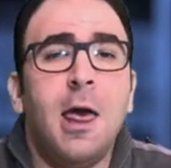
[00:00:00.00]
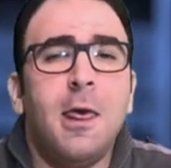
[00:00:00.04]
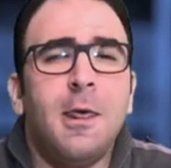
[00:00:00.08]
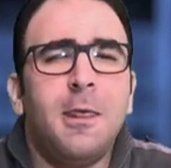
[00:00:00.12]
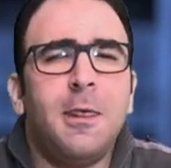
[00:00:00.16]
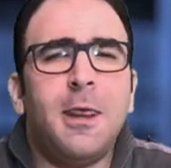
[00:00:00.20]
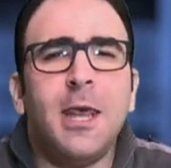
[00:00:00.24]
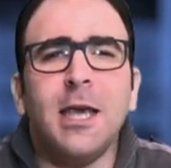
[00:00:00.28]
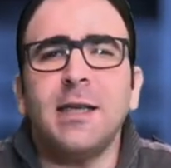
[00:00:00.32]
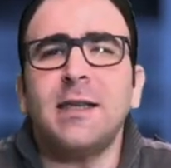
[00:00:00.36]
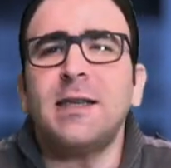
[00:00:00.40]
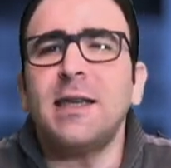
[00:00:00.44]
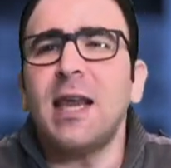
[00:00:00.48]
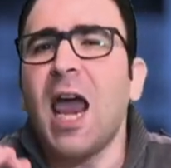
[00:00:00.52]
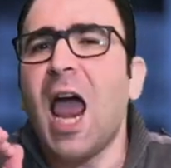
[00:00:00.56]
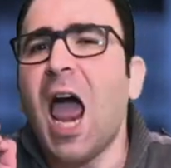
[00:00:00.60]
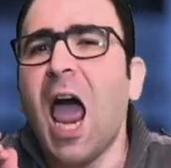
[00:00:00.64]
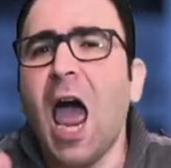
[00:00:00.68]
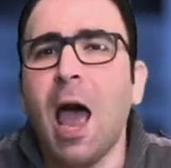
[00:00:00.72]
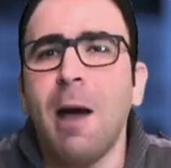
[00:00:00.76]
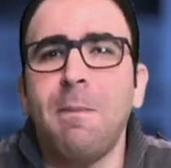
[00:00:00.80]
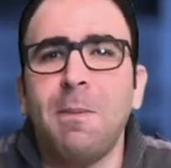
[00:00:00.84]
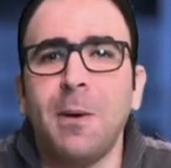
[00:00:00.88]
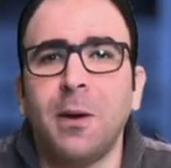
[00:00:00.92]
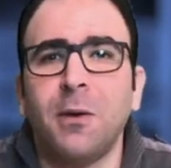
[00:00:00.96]
This
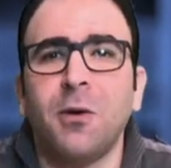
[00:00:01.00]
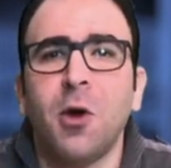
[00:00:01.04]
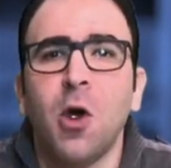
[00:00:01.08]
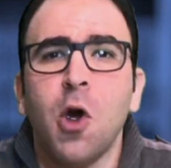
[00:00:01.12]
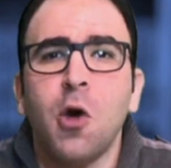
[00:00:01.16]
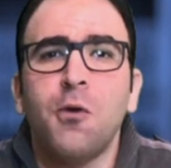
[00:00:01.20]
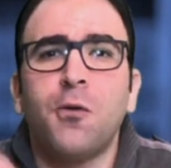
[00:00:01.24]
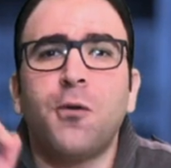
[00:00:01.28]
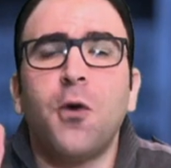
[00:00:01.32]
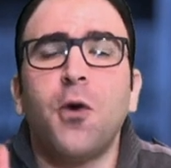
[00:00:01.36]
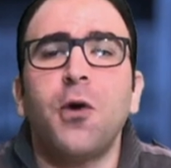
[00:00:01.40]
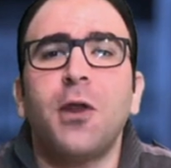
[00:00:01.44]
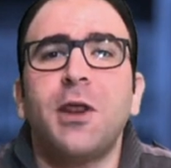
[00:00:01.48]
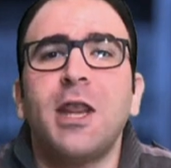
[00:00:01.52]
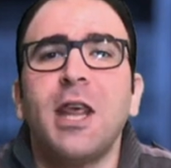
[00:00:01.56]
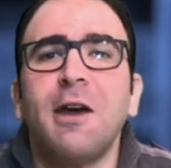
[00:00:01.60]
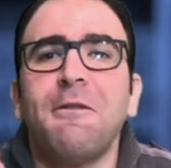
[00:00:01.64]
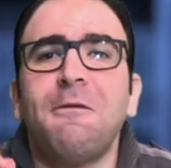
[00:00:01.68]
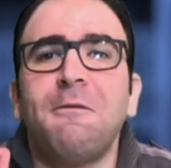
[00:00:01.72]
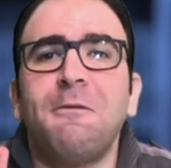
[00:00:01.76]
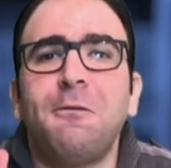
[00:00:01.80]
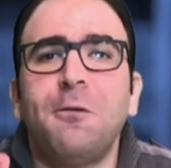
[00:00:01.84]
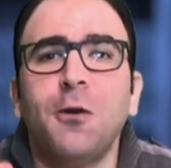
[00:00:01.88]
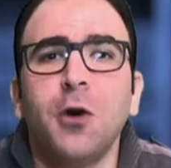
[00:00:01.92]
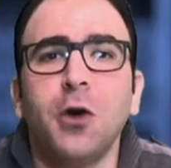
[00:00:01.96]
happened for the
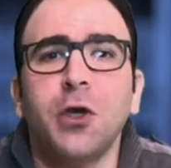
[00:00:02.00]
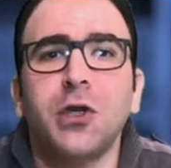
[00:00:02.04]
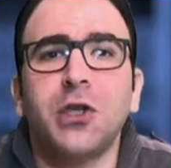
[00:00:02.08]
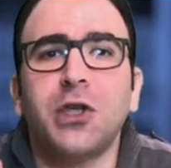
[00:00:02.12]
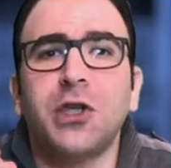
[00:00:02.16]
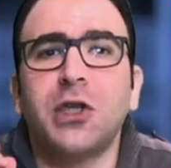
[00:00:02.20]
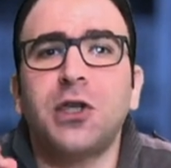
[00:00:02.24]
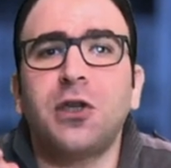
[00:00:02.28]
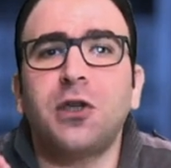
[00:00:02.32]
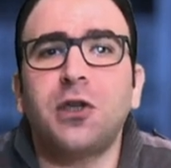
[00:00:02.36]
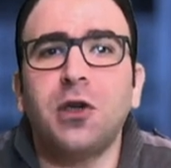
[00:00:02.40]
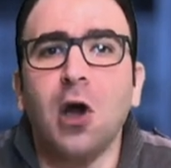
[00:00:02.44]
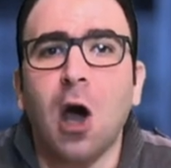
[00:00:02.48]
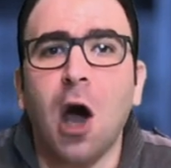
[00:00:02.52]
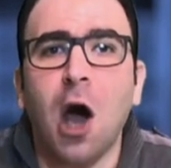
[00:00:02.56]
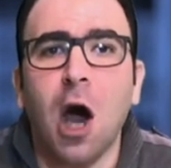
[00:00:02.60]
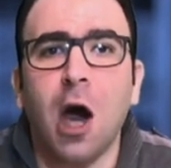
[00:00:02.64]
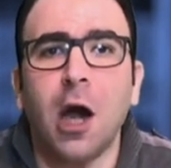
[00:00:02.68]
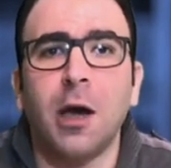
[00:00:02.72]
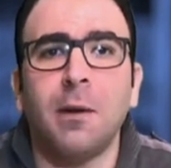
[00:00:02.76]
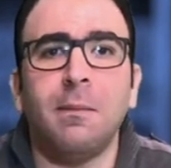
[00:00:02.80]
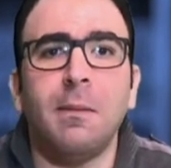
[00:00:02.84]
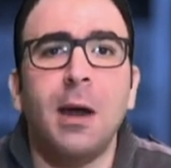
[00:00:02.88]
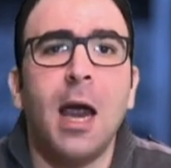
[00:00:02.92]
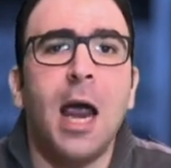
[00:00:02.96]
first
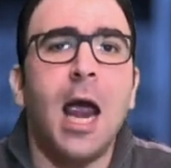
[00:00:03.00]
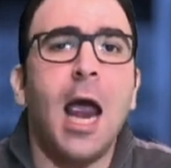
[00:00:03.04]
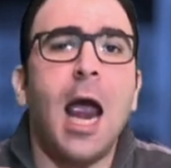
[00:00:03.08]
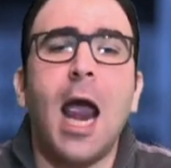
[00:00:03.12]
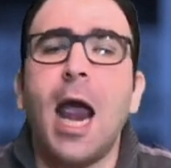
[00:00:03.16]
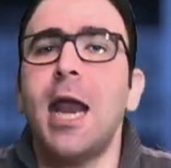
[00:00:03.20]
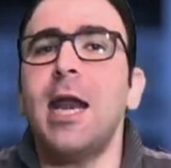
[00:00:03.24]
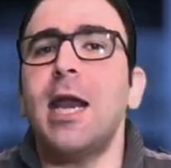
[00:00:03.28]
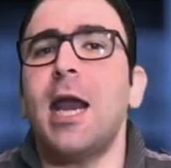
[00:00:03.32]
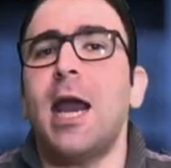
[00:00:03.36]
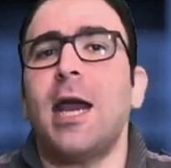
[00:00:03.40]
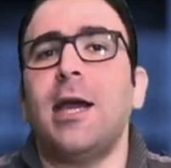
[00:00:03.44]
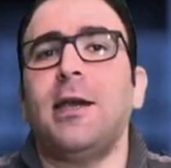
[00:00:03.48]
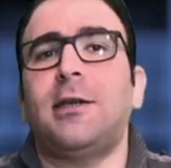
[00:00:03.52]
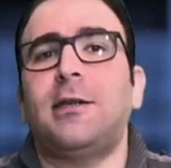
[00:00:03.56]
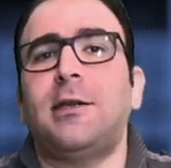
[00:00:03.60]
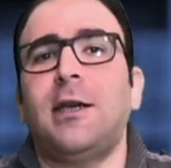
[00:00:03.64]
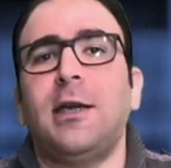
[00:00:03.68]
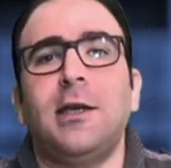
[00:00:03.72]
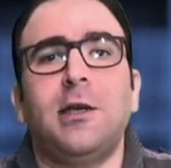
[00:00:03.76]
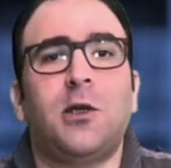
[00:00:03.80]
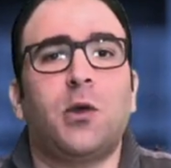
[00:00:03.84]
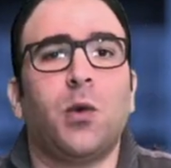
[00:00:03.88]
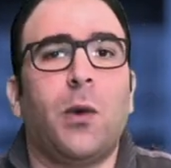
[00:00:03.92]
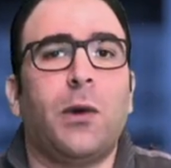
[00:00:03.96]
time in
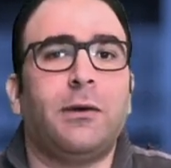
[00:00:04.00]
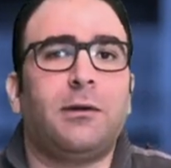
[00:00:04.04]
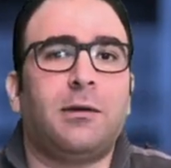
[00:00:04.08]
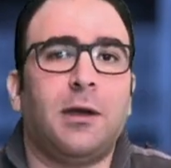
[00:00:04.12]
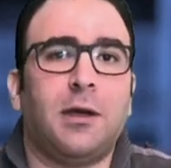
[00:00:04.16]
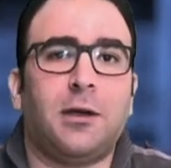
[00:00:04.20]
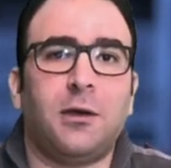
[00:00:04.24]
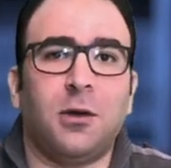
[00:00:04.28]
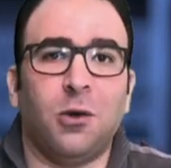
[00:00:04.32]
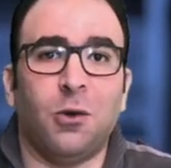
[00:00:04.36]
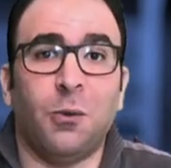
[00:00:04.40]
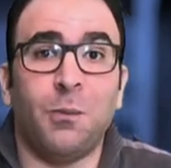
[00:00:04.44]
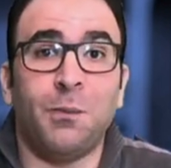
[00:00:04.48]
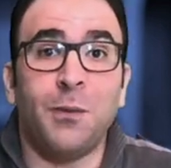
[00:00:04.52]
1822,